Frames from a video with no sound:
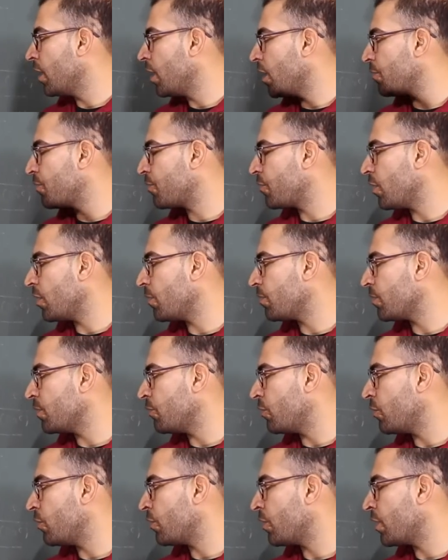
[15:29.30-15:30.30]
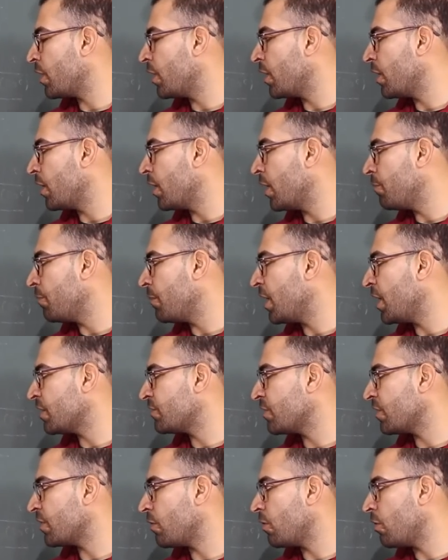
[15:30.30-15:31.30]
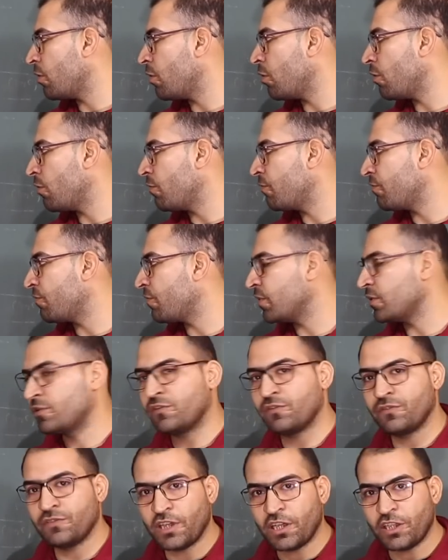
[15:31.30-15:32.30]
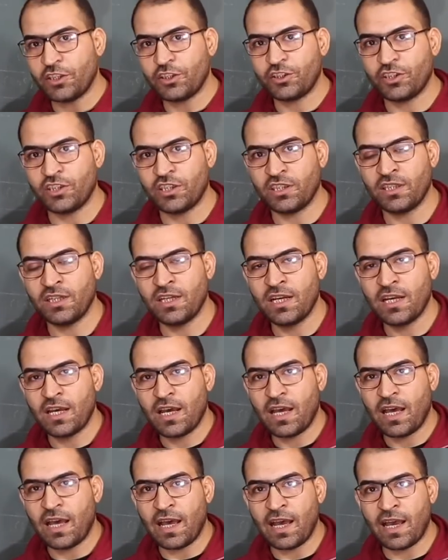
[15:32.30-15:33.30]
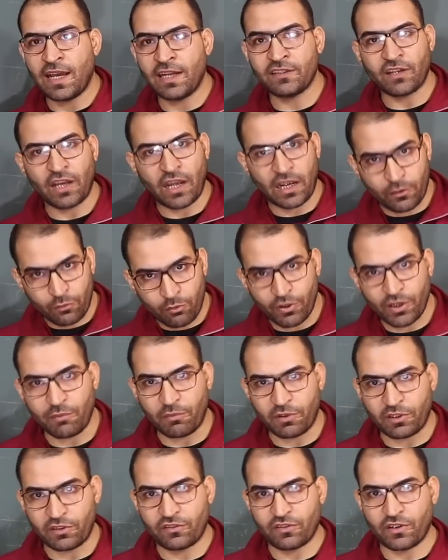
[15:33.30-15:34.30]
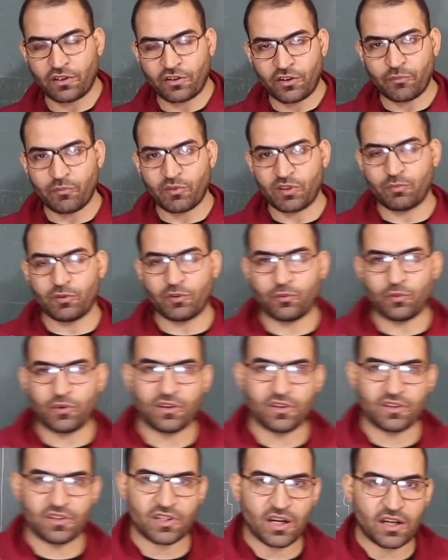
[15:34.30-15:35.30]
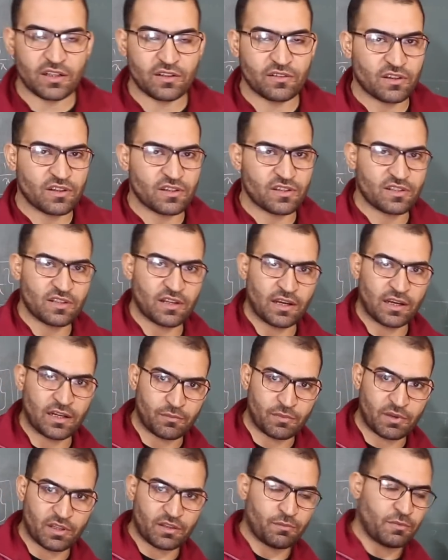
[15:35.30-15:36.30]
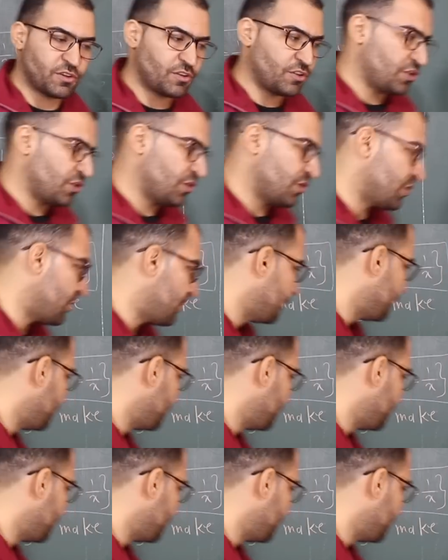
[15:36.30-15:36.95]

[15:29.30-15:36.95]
problem or a matter of donation and agreement between the scientists and mathematicians.